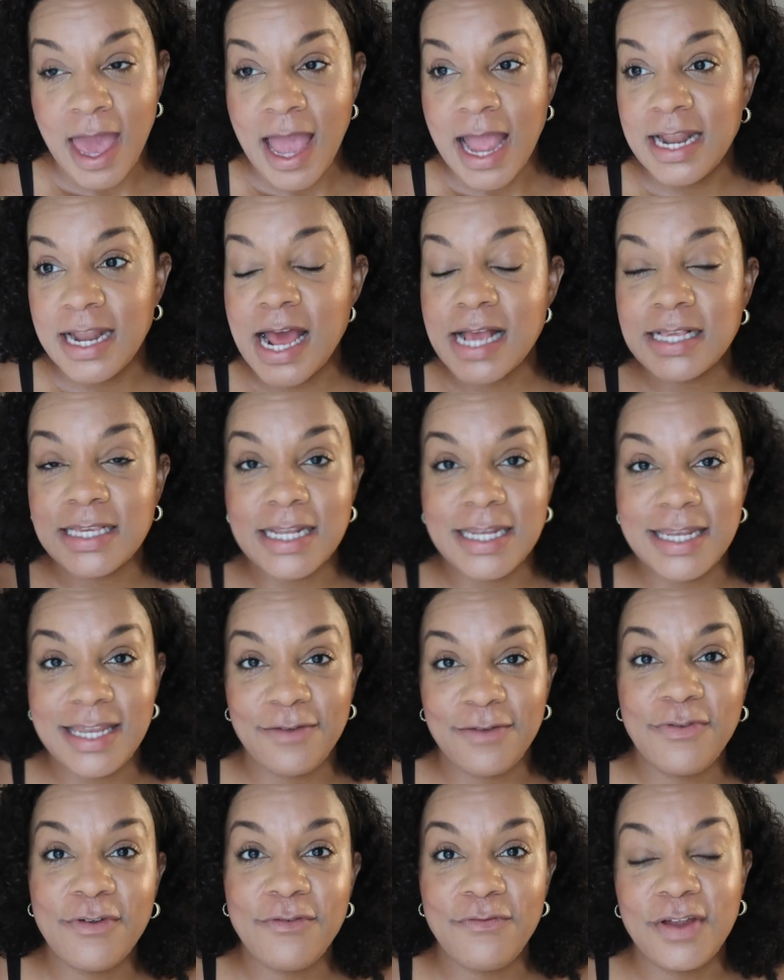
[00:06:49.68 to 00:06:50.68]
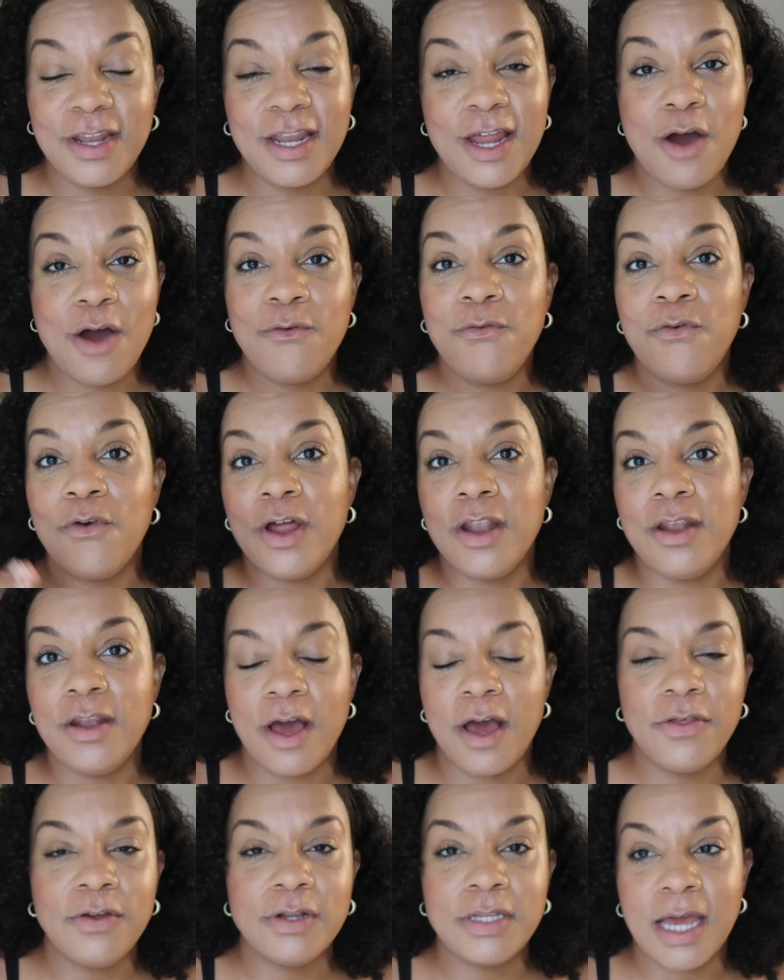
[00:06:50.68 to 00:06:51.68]
And that's a different video for
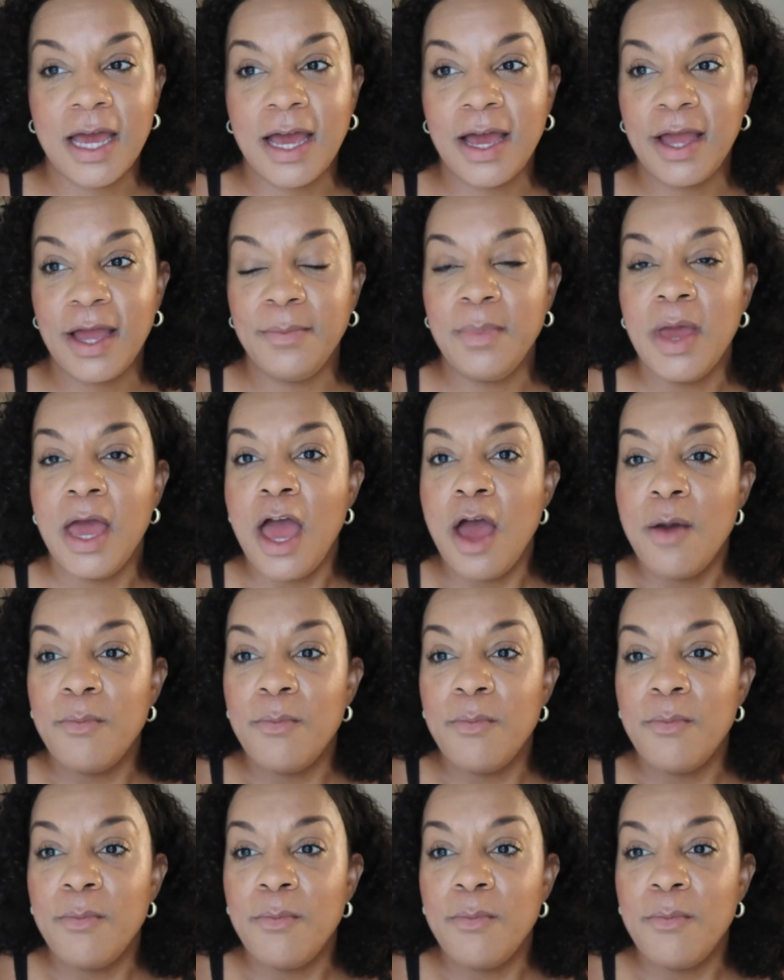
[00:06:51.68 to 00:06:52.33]
another time.